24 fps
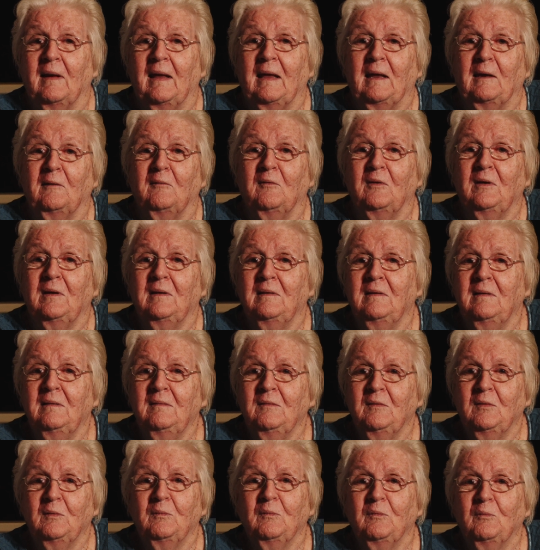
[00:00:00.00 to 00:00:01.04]
in
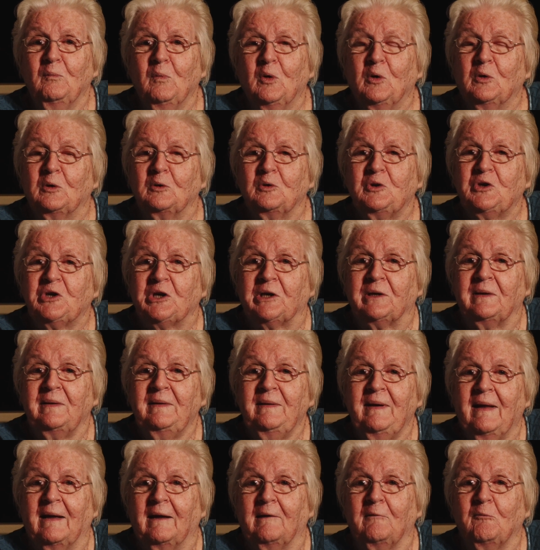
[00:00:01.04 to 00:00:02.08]

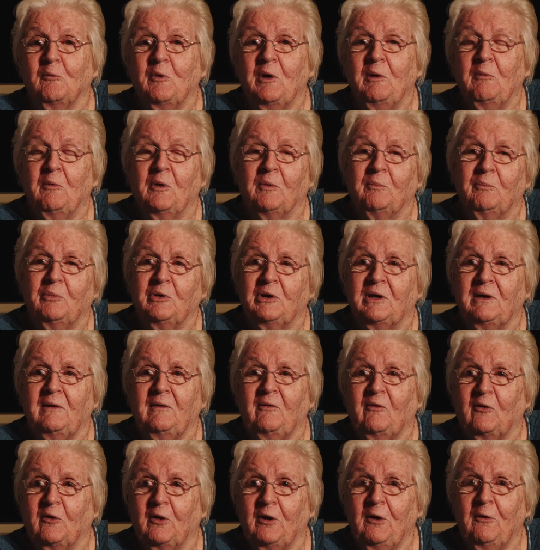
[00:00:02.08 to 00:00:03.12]
motion and we were pretty
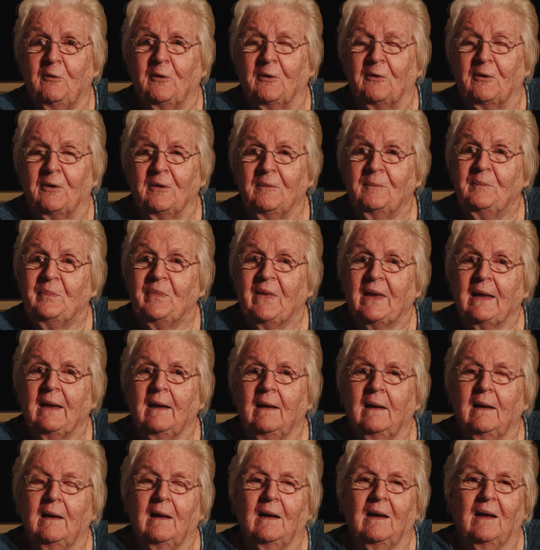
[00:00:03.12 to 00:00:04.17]
secure.
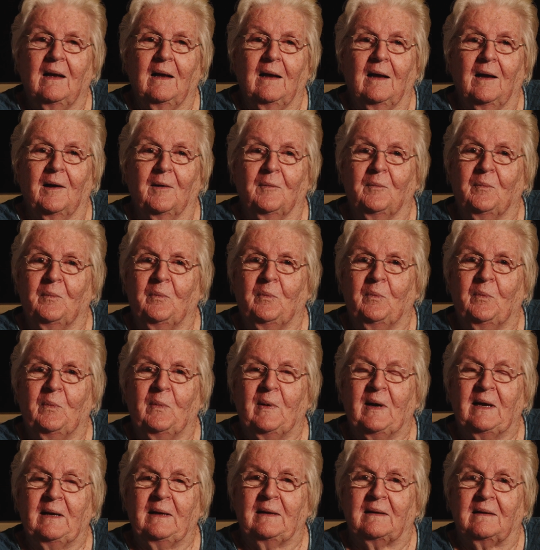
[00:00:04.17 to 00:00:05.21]

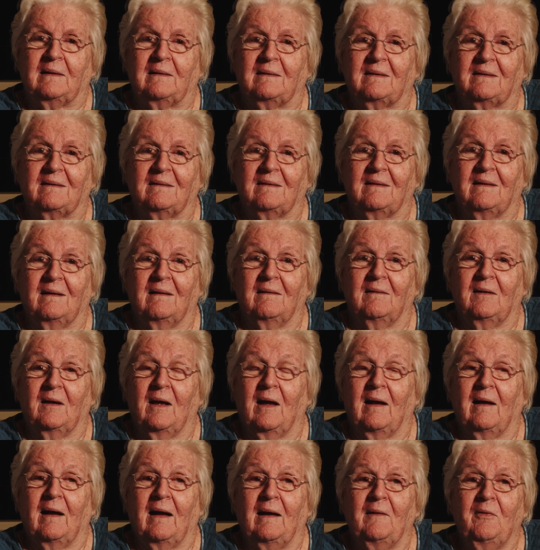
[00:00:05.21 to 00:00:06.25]
But
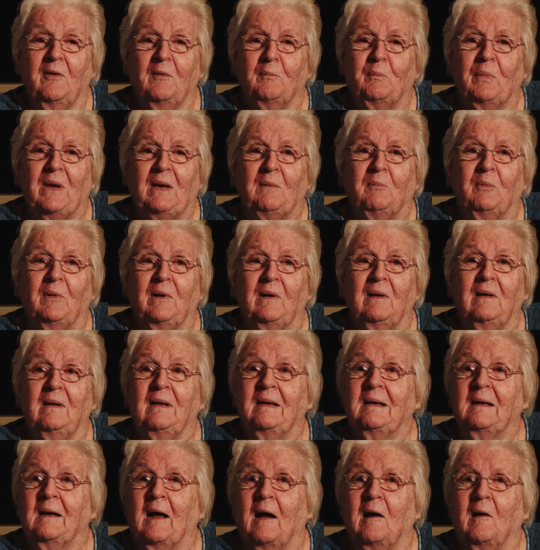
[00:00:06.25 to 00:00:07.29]
other
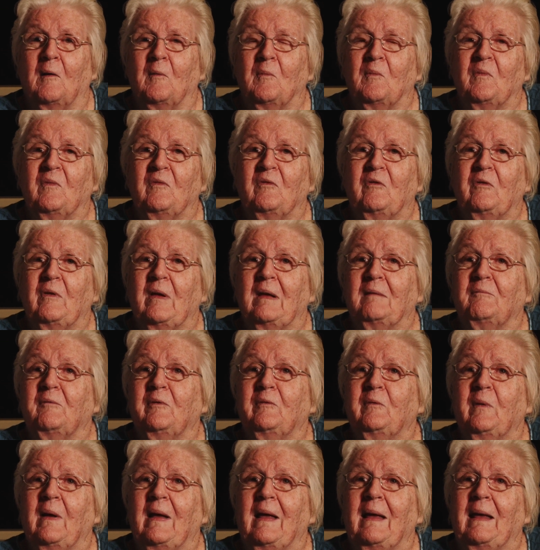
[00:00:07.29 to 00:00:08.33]
people um,
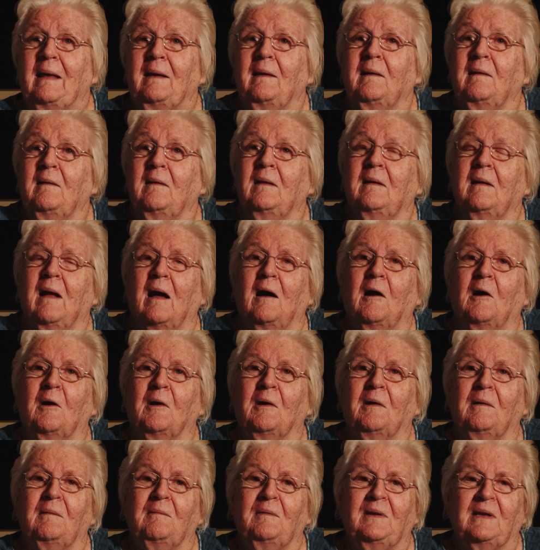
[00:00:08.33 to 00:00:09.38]
in
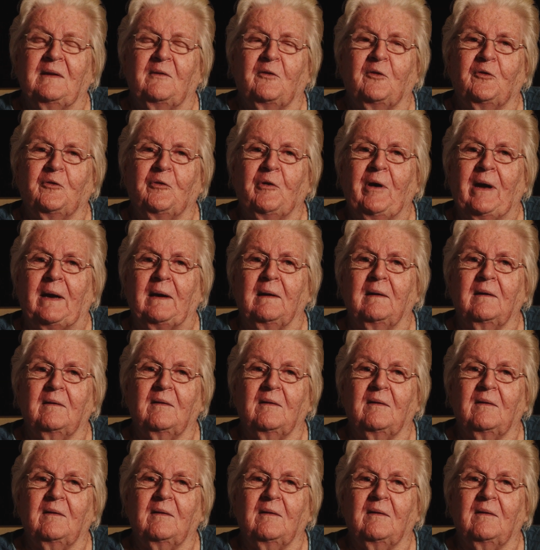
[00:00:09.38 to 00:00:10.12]
our district,